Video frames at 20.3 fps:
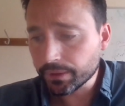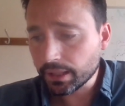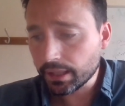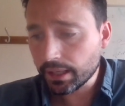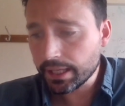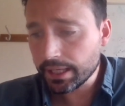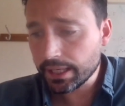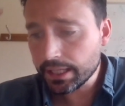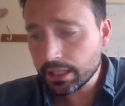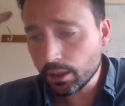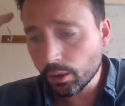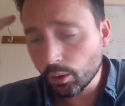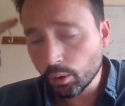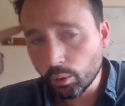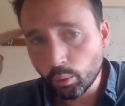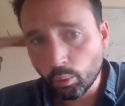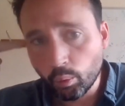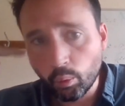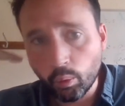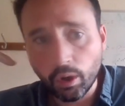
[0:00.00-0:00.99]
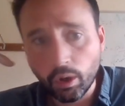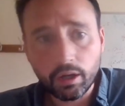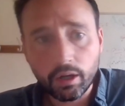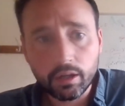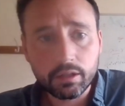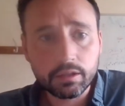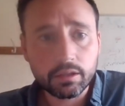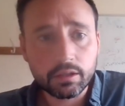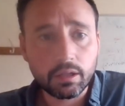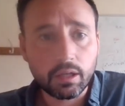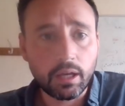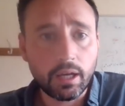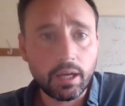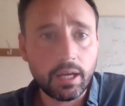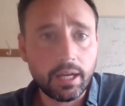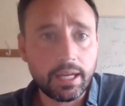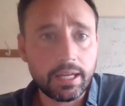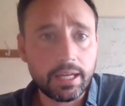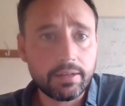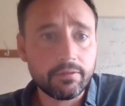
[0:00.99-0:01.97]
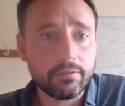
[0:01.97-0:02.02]
He worked
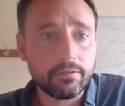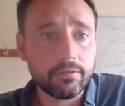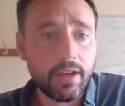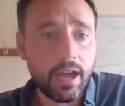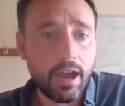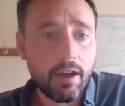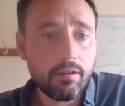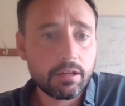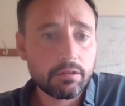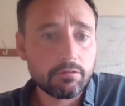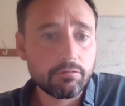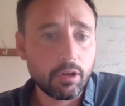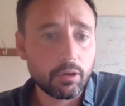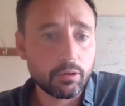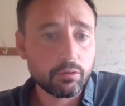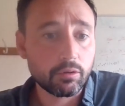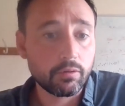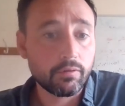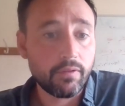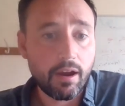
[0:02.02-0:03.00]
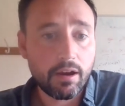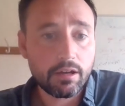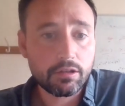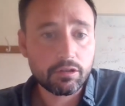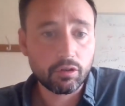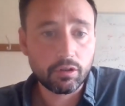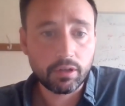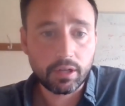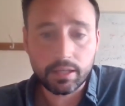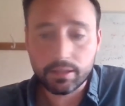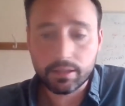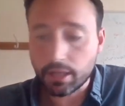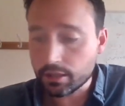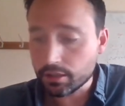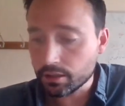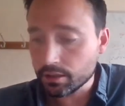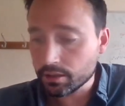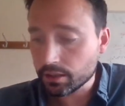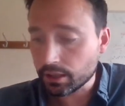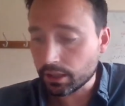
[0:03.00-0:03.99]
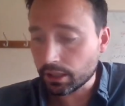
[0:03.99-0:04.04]
in various roles through various
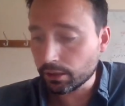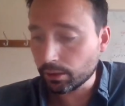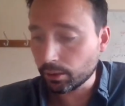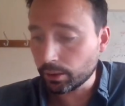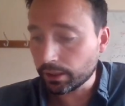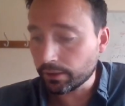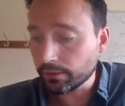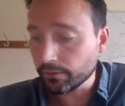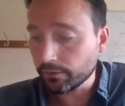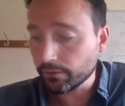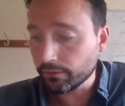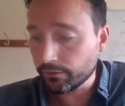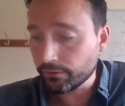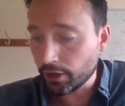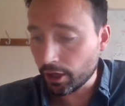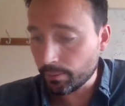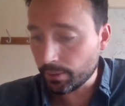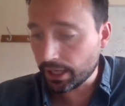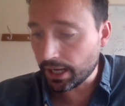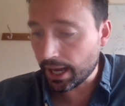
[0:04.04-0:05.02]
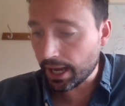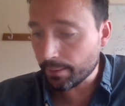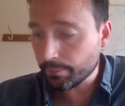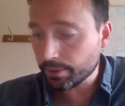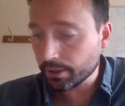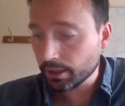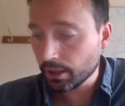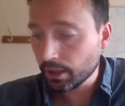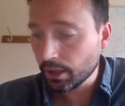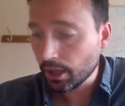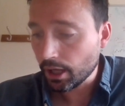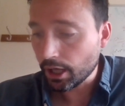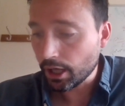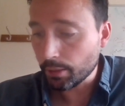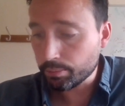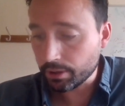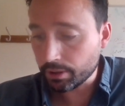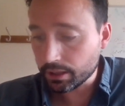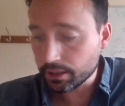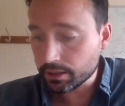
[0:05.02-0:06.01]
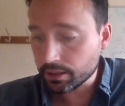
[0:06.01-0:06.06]
organizations, including FermiLab,
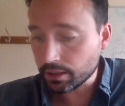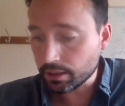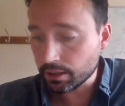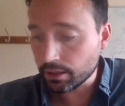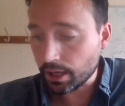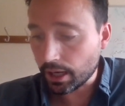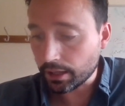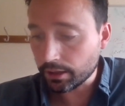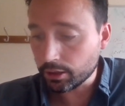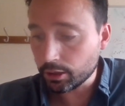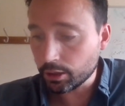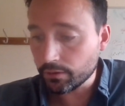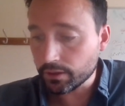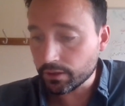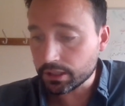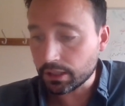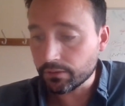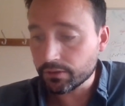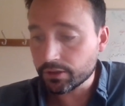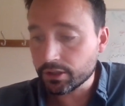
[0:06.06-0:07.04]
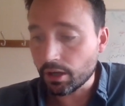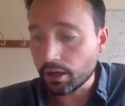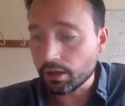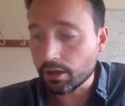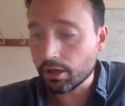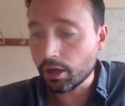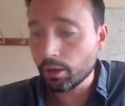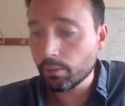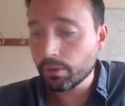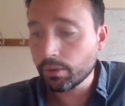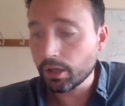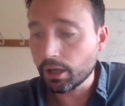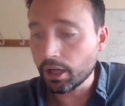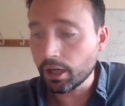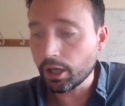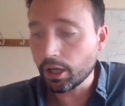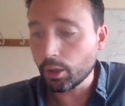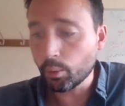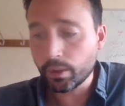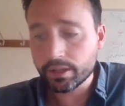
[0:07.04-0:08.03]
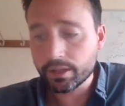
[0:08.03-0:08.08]
Princeton, and the University of Stockholm
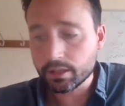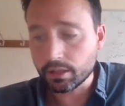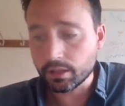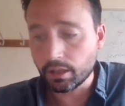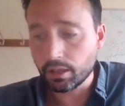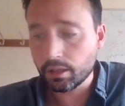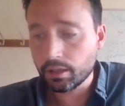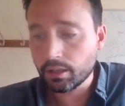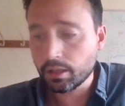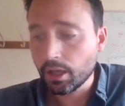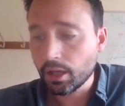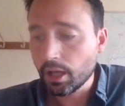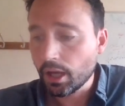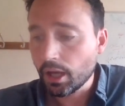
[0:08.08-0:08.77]
with CERN